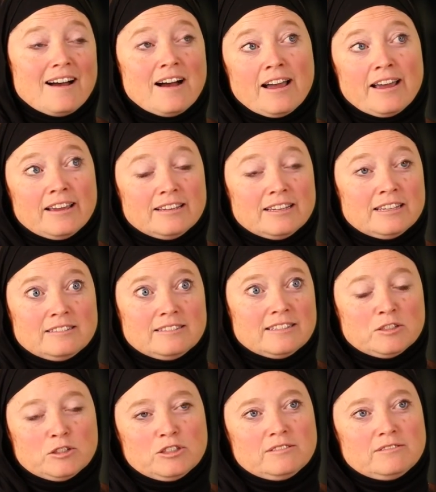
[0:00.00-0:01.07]
I,
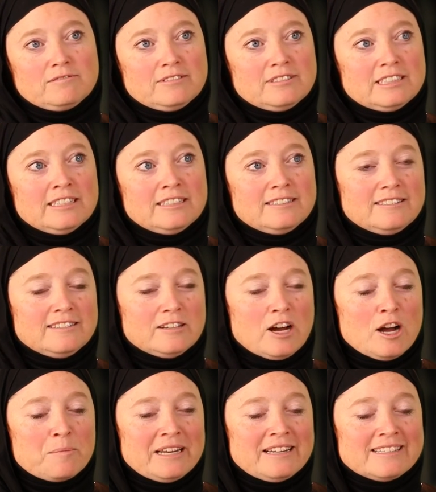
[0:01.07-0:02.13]
it, it
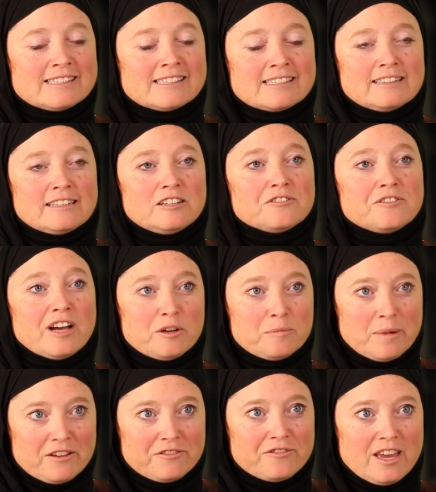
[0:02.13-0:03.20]
I mean, it
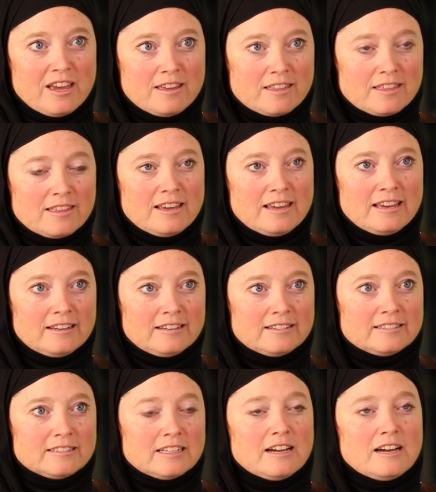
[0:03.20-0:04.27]
solidified my faith
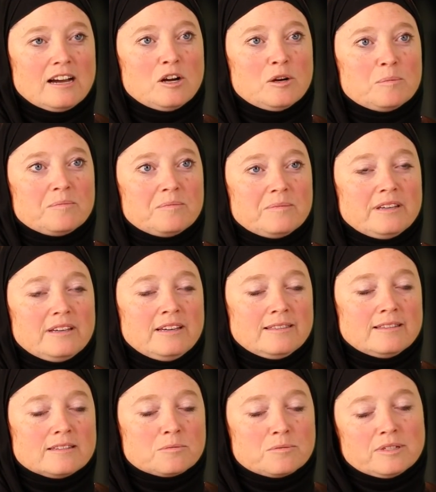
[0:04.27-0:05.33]
in, um,
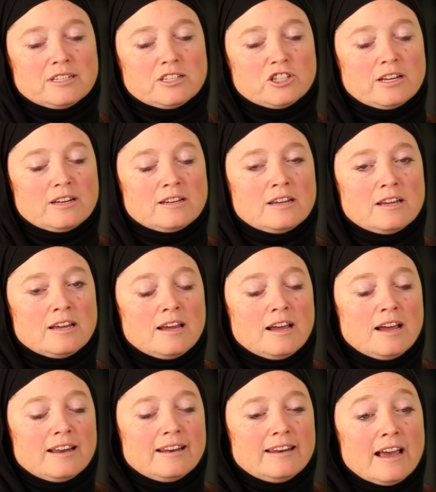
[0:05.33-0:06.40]
in this religion.
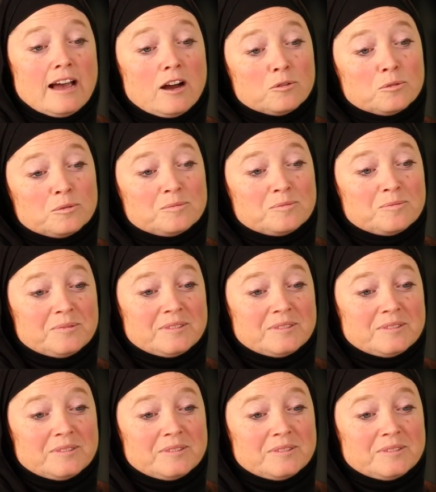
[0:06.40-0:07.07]
Now,